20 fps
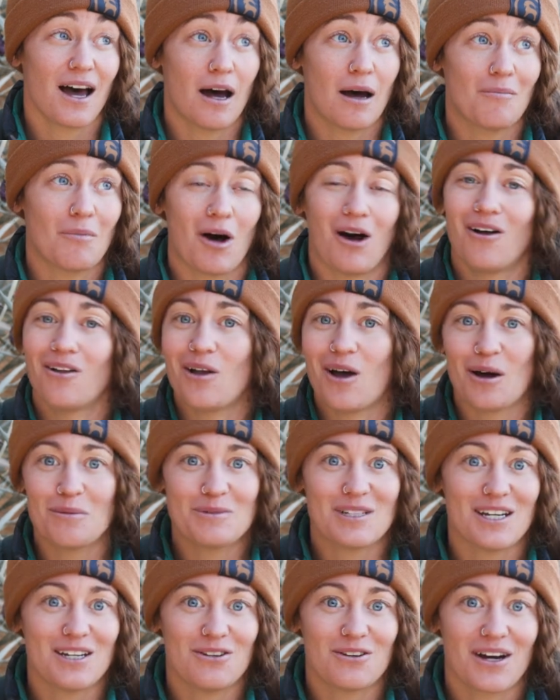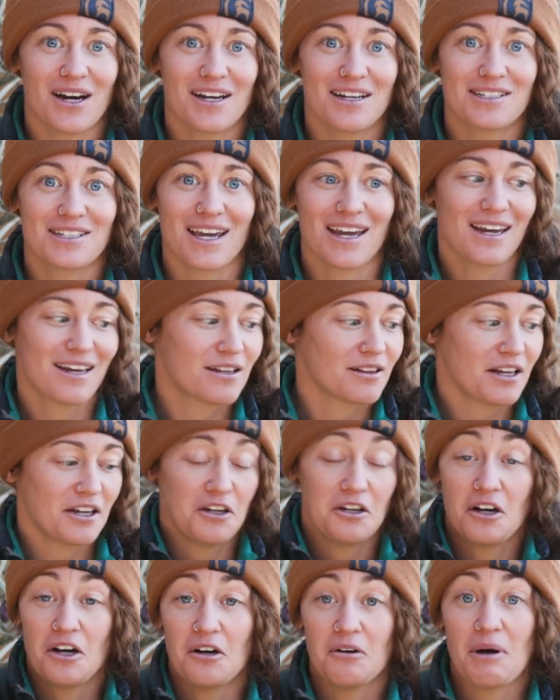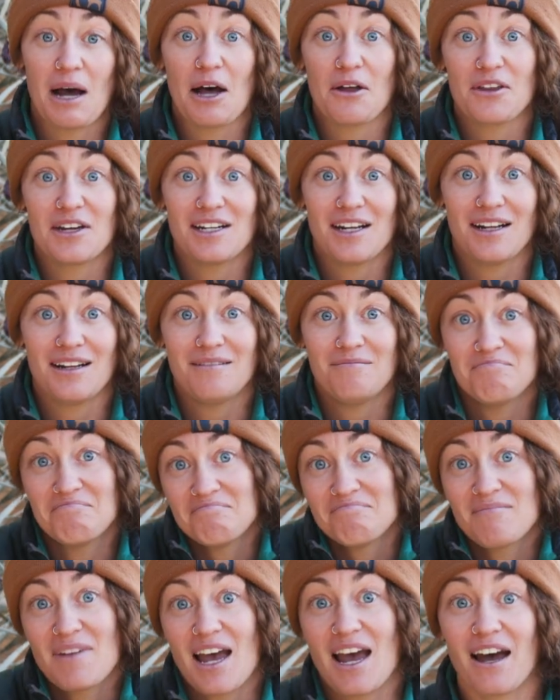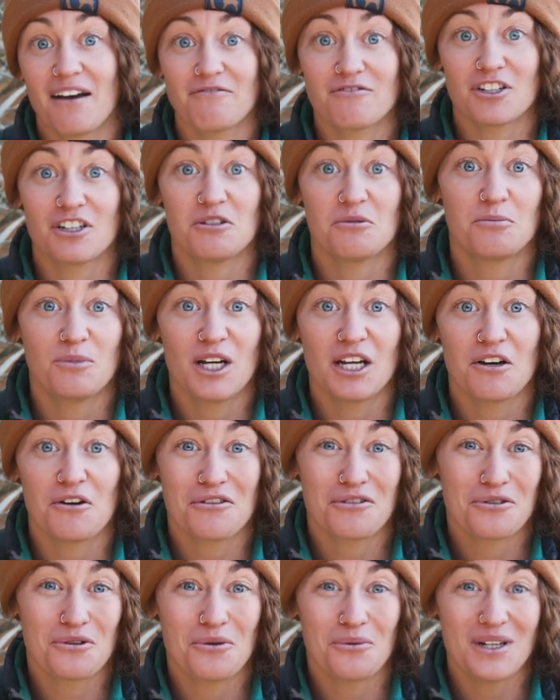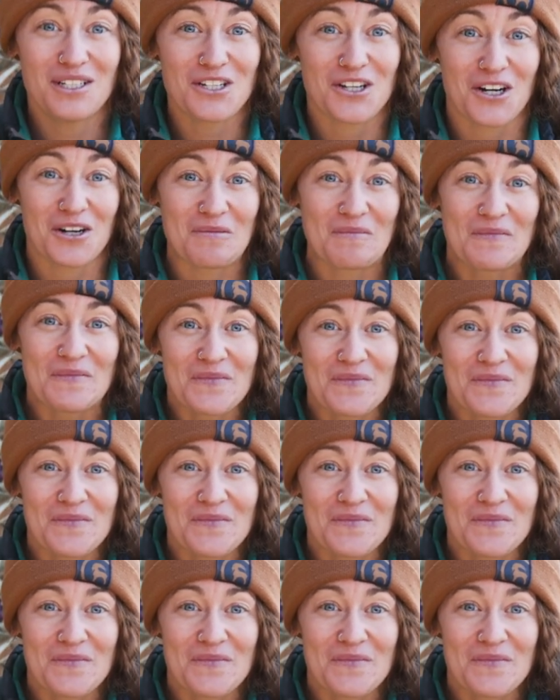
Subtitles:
I'll update you guys and let you know how they did after we go through a winter.